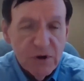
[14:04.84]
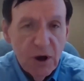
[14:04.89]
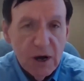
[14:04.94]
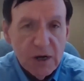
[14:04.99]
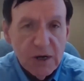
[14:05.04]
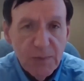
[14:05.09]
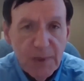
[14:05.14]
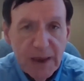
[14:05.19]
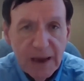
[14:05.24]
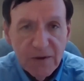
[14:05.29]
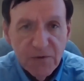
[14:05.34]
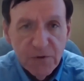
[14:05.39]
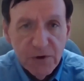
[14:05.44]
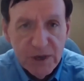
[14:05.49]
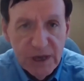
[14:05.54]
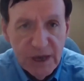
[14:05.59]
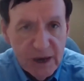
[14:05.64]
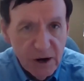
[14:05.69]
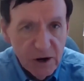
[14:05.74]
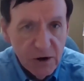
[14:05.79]
about for
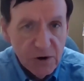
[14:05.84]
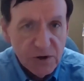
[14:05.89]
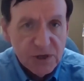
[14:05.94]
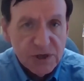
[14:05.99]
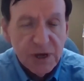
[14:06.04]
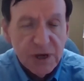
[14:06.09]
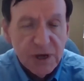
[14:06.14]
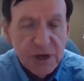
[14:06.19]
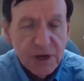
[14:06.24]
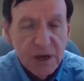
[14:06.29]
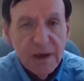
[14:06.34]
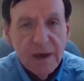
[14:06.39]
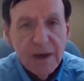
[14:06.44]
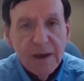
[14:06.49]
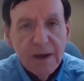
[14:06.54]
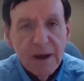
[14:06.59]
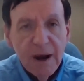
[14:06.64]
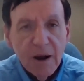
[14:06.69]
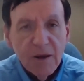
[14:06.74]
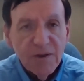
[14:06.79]
years, are
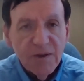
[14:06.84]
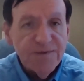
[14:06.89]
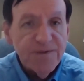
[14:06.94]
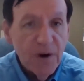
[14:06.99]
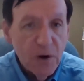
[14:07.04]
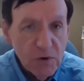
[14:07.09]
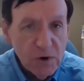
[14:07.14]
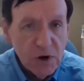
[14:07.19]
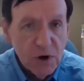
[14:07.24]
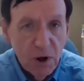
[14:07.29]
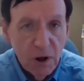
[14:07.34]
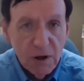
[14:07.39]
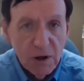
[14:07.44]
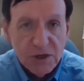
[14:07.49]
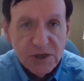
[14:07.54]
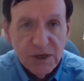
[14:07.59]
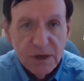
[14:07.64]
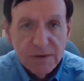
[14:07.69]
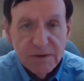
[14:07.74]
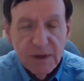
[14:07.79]
the phone calls,
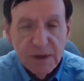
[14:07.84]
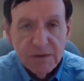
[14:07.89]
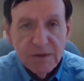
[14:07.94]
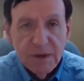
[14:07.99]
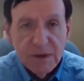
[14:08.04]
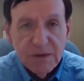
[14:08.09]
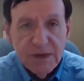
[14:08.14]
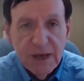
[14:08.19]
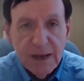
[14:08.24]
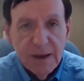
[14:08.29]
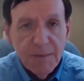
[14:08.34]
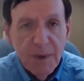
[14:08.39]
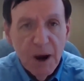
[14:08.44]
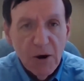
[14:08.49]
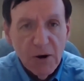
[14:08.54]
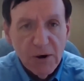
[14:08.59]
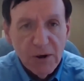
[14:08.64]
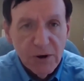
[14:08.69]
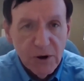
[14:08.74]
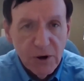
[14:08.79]
the
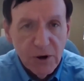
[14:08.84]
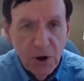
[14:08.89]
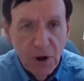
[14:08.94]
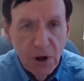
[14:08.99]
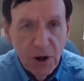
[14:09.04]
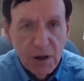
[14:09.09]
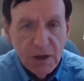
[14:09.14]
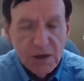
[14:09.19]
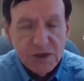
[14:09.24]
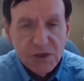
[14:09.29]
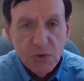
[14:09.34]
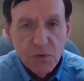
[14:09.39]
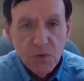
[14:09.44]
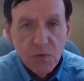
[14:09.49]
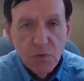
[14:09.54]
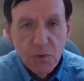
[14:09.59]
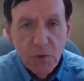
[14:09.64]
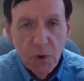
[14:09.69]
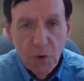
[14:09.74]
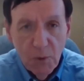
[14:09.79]
telemarketer calls, the
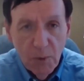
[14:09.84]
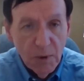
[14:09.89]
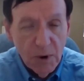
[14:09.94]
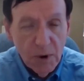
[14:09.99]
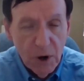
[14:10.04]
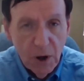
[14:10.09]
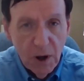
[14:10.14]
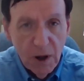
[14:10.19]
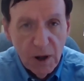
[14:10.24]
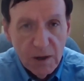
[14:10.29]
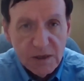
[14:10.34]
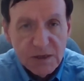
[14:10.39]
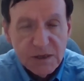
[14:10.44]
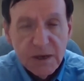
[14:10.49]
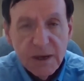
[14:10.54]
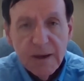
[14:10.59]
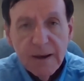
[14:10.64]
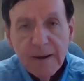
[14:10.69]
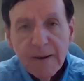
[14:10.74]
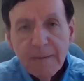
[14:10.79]
robocalls
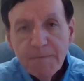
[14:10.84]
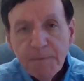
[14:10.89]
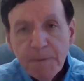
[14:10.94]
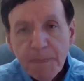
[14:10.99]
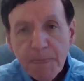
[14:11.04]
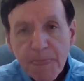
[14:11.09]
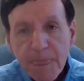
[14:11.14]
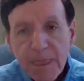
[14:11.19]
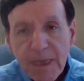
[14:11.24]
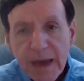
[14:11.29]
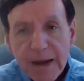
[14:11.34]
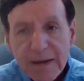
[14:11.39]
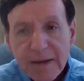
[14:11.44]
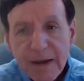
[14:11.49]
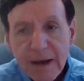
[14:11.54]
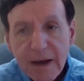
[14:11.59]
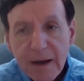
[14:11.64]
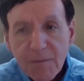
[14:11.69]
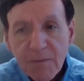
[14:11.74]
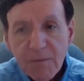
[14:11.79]
that
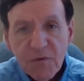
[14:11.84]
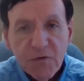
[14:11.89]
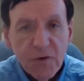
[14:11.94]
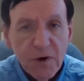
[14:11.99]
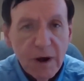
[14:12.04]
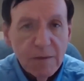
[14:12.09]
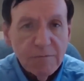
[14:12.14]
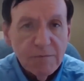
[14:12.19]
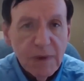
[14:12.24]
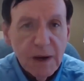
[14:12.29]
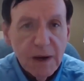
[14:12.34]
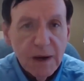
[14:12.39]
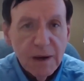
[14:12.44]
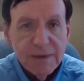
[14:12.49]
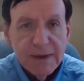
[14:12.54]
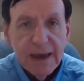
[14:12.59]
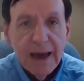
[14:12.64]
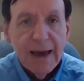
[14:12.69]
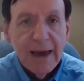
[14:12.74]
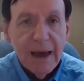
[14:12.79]
come from
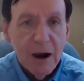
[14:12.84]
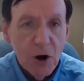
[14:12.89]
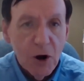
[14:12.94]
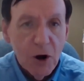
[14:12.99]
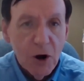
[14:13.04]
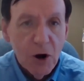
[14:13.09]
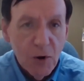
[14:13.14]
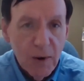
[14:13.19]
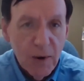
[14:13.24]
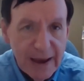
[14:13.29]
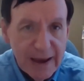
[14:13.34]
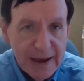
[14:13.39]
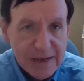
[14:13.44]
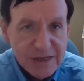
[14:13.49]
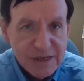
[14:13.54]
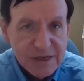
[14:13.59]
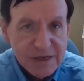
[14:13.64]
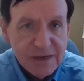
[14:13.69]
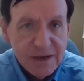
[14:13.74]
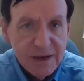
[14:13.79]
the
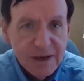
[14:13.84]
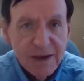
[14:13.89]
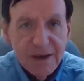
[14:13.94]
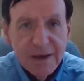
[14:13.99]
IRS,